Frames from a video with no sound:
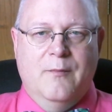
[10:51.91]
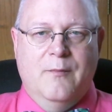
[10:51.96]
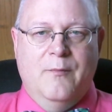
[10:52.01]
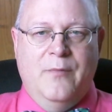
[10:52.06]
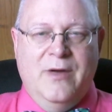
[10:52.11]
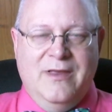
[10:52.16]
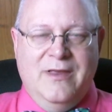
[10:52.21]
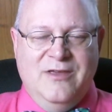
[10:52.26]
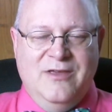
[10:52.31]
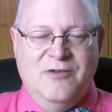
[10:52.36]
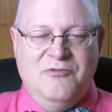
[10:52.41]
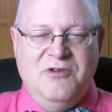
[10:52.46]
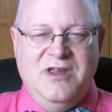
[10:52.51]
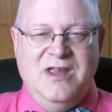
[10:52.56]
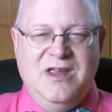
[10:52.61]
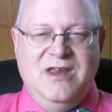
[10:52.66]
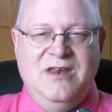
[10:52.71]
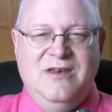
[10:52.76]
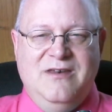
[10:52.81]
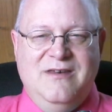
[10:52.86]
But
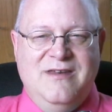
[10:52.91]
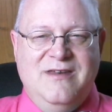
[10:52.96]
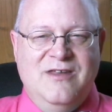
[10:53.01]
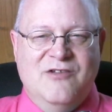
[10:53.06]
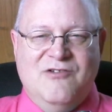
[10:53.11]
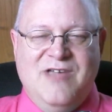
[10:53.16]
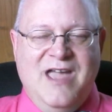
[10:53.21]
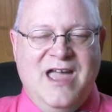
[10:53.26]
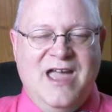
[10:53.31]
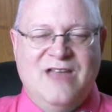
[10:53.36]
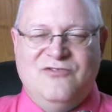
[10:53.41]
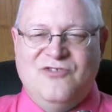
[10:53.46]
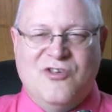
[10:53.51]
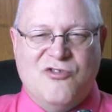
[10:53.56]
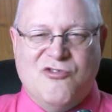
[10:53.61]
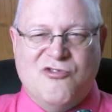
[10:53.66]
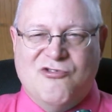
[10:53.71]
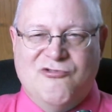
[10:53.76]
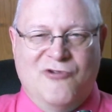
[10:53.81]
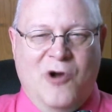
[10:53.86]
you can't
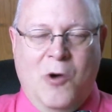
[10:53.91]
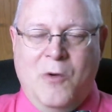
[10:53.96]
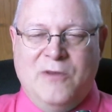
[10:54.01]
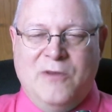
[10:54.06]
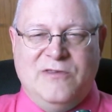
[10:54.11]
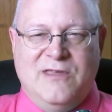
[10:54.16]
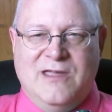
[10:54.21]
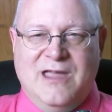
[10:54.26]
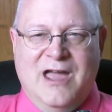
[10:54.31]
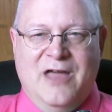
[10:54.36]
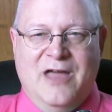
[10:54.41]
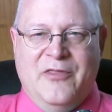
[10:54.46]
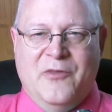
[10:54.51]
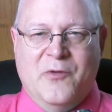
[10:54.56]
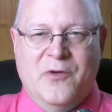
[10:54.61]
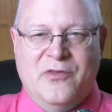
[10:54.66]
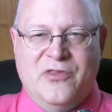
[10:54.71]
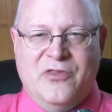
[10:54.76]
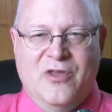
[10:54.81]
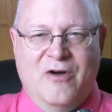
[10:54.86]
just throw it
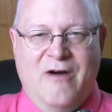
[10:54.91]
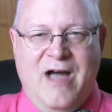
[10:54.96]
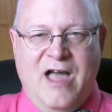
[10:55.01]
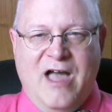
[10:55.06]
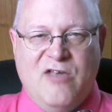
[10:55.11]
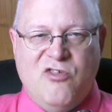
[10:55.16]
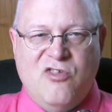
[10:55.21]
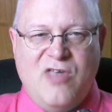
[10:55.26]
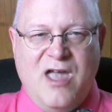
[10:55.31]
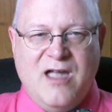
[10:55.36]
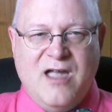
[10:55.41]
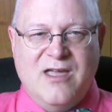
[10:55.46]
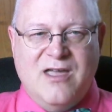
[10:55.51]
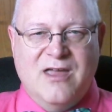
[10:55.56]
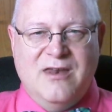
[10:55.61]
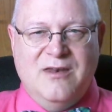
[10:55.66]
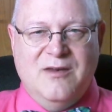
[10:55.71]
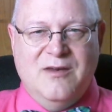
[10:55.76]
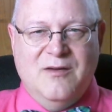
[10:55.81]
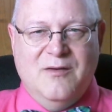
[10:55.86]
together at the last
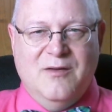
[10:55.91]
second.